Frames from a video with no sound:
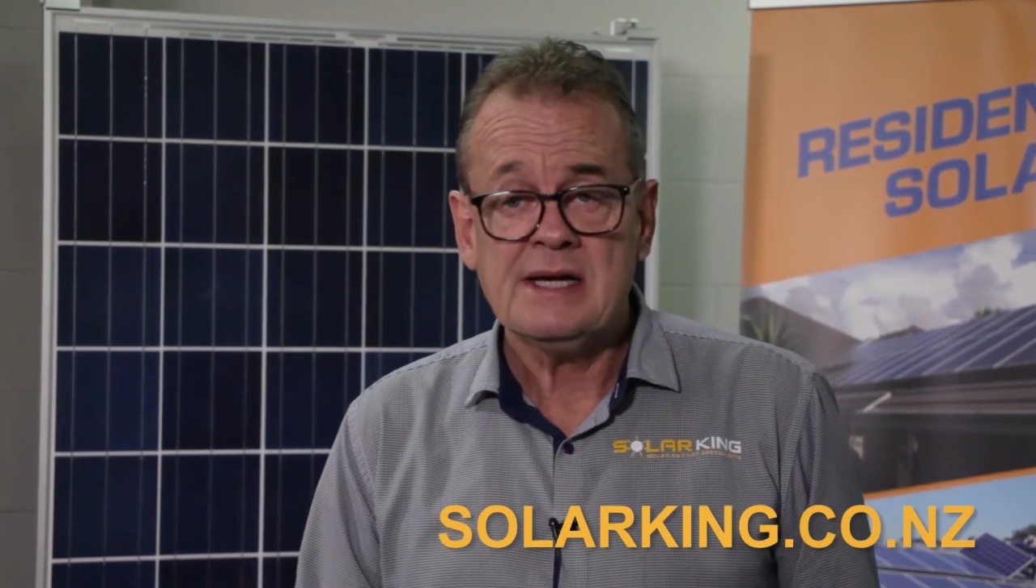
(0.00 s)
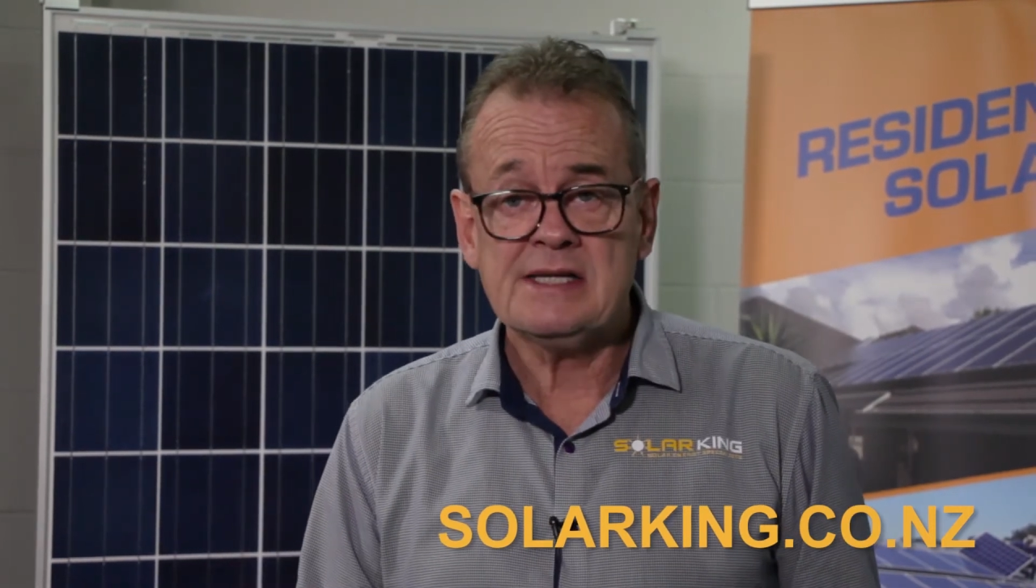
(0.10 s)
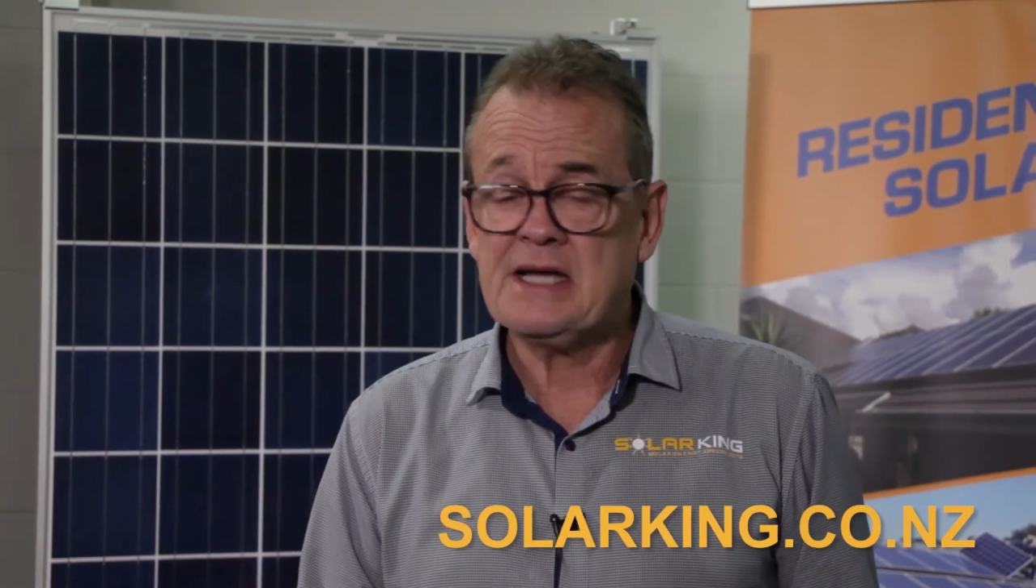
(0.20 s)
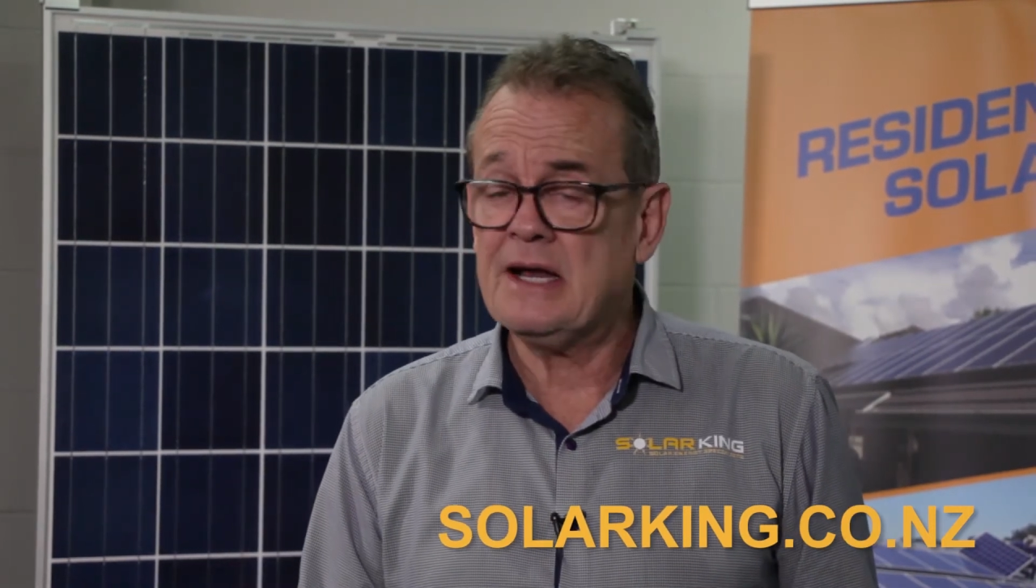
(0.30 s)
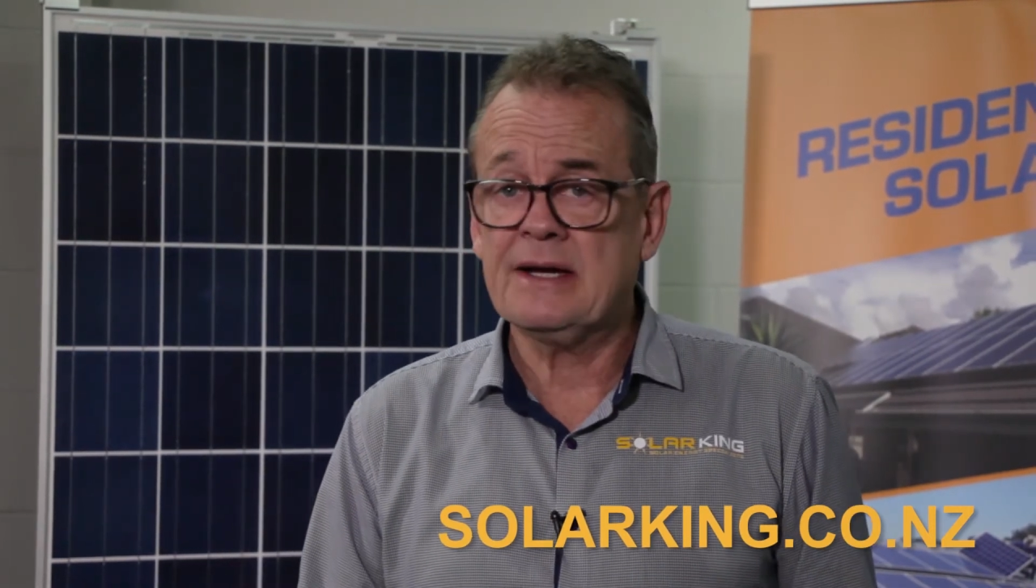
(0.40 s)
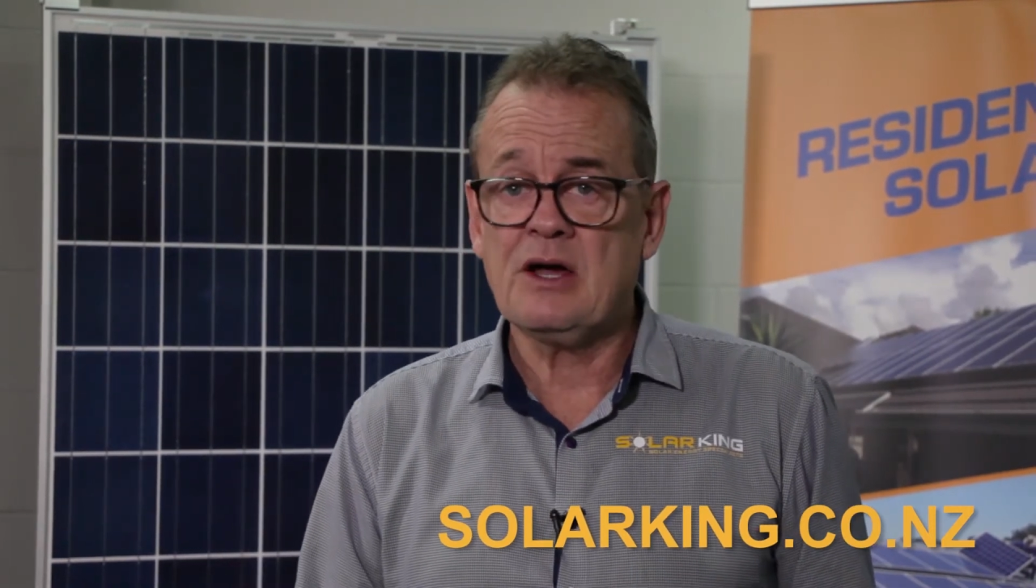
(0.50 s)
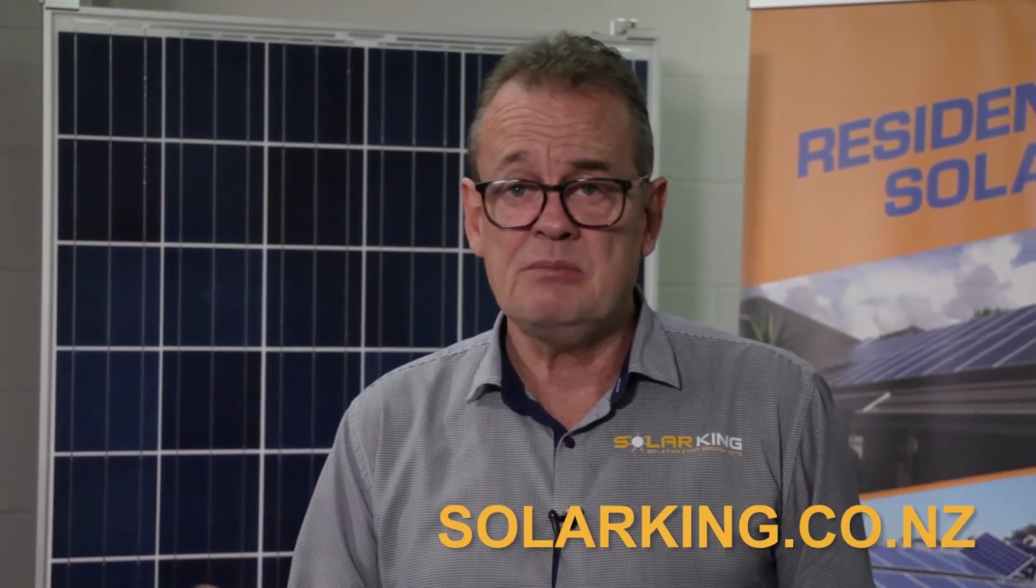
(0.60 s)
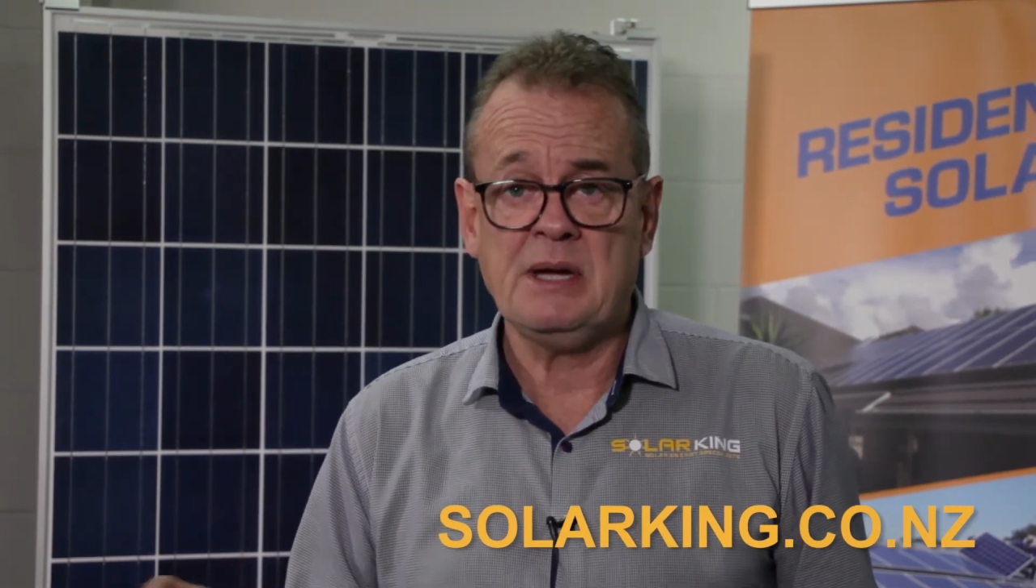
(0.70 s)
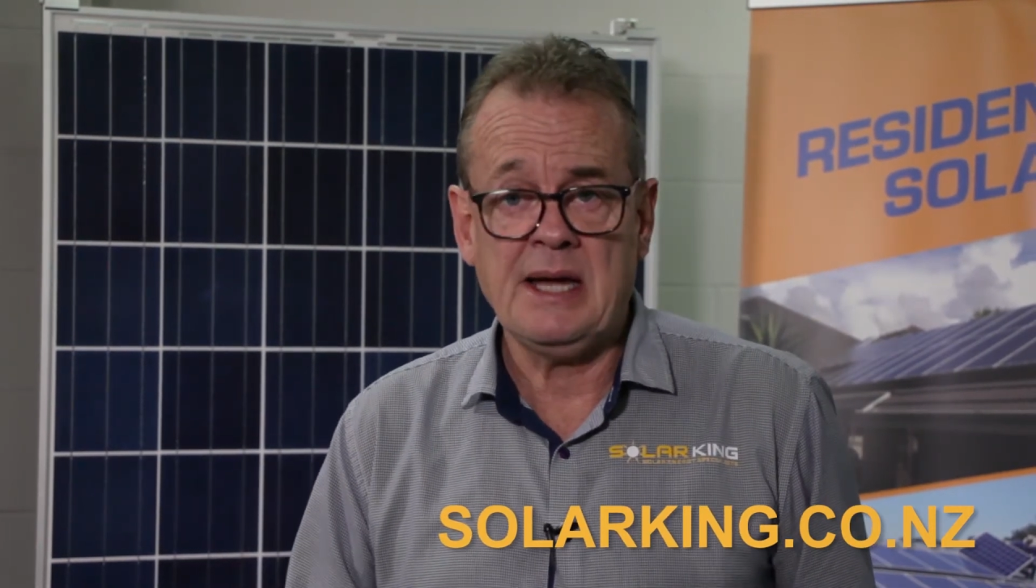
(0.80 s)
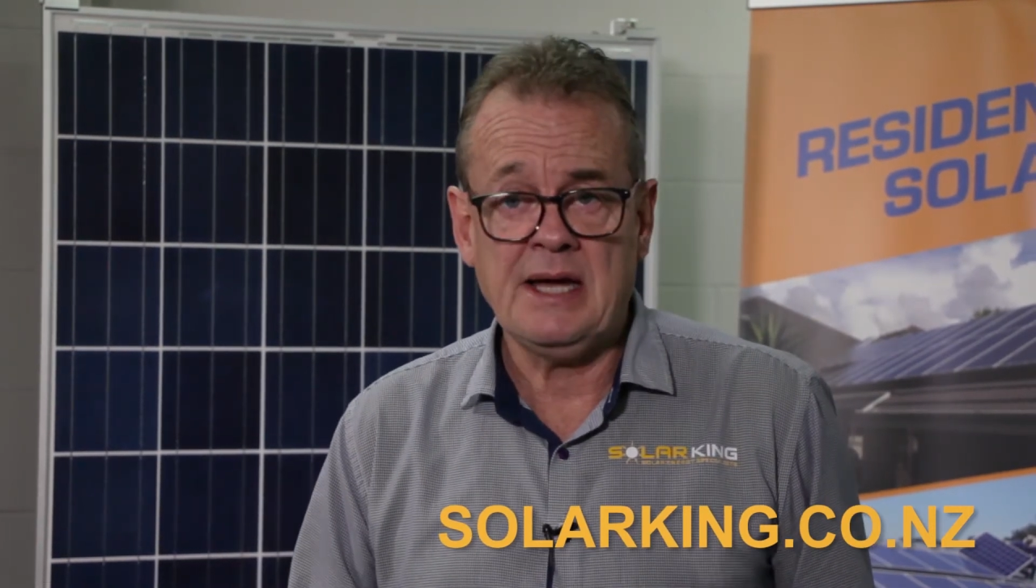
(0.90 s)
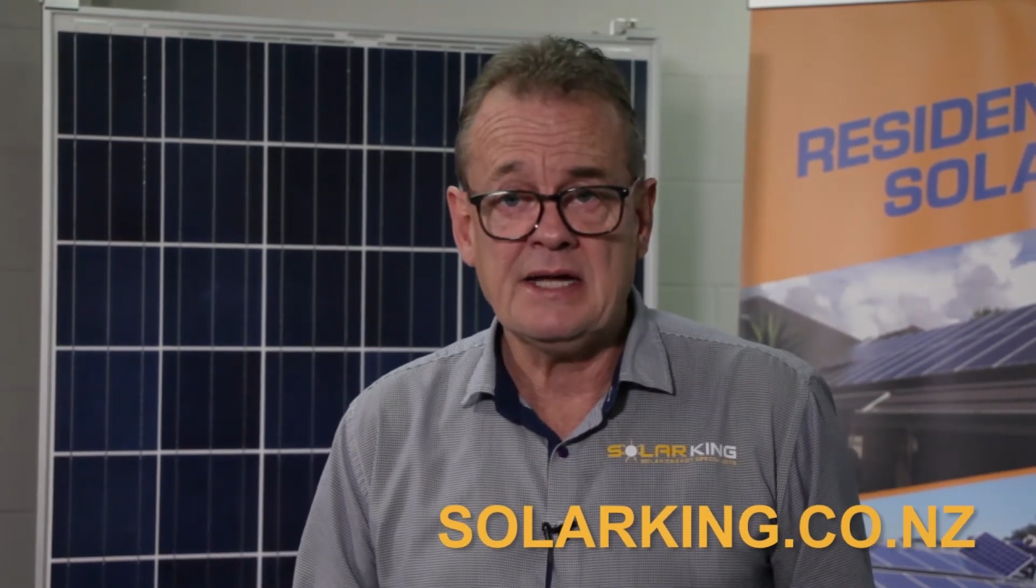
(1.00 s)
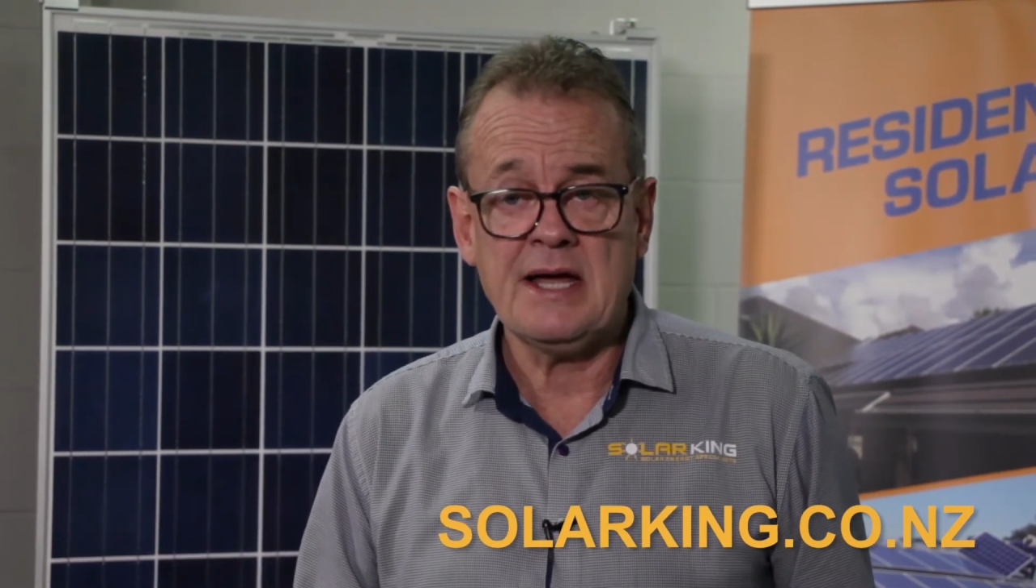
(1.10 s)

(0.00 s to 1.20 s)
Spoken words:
it's going to go bad